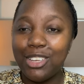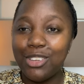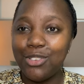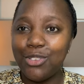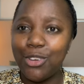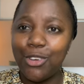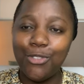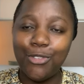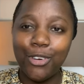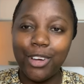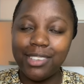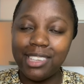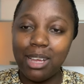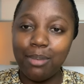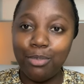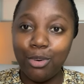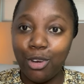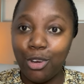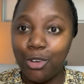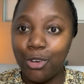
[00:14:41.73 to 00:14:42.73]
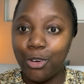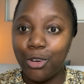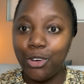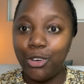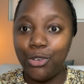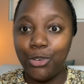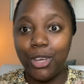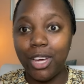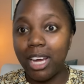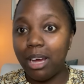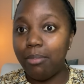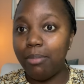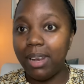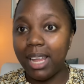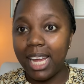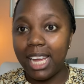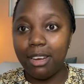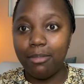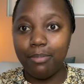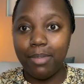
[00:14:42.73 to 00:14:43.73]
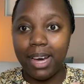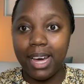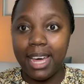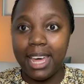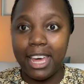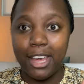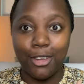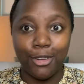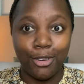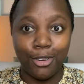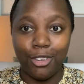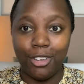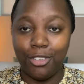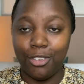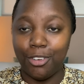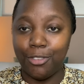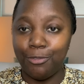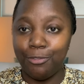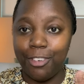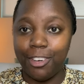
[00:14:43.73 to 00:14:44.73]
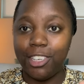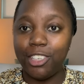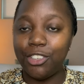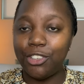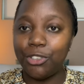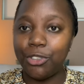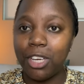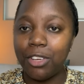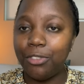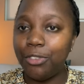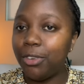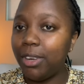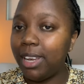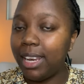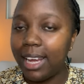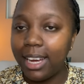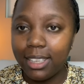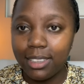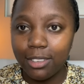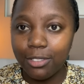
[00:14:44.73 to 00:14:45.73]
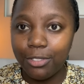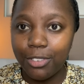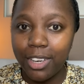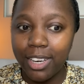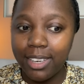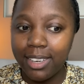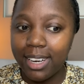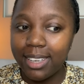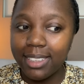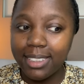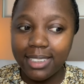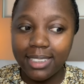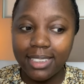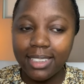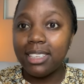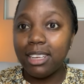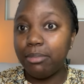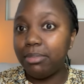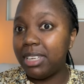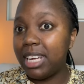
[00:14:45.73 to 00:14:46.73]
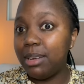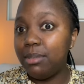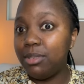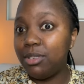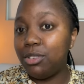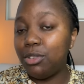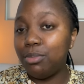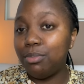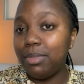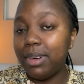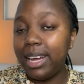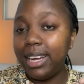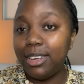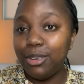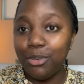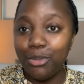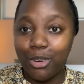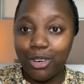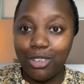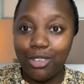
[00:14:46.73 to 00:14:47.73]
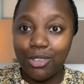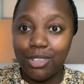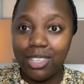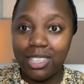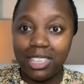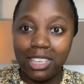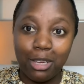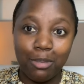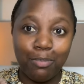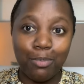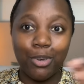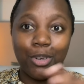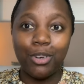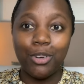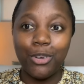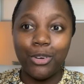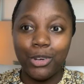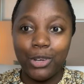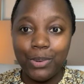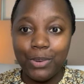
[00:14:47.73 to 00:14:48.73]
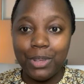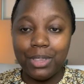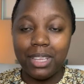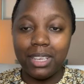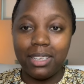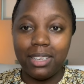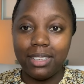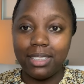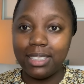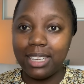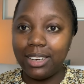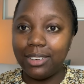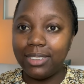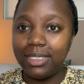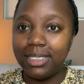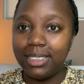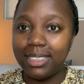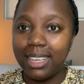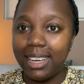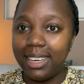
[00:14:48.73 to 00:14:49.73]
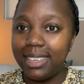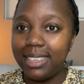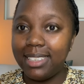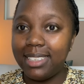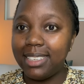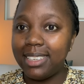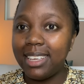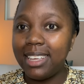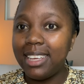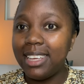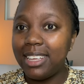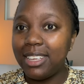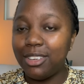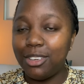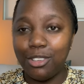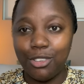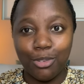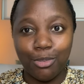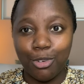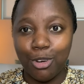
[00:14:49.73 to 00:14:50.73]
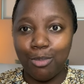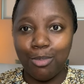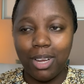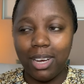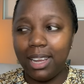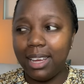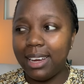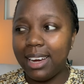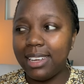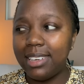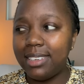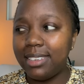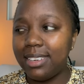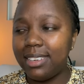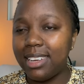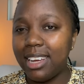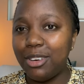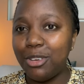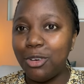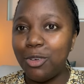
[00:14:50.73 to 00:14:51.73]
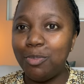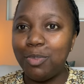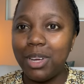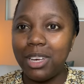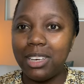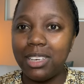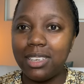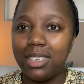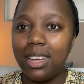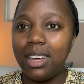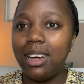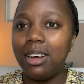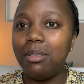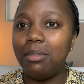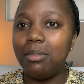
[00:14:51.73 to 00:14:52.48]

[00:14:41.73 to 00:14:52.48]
So if, for example, you're doing a blind buy, you know, you're not very sure if you like the fragrance, sometimes you might want to skip on going with the discount site, because you normally can't return opened